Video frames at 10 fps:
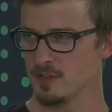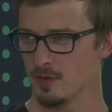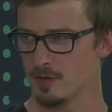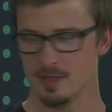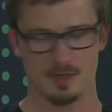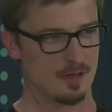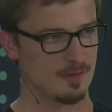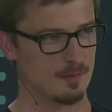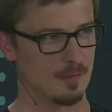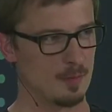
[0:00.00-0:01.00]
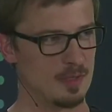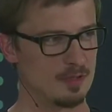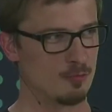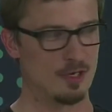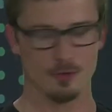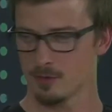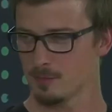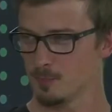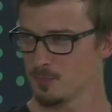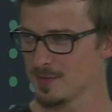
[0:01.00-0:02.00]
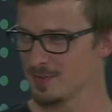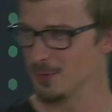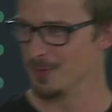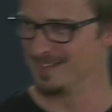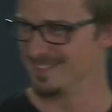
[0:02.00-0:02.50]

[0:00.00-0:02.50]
on. I mean Greylog. So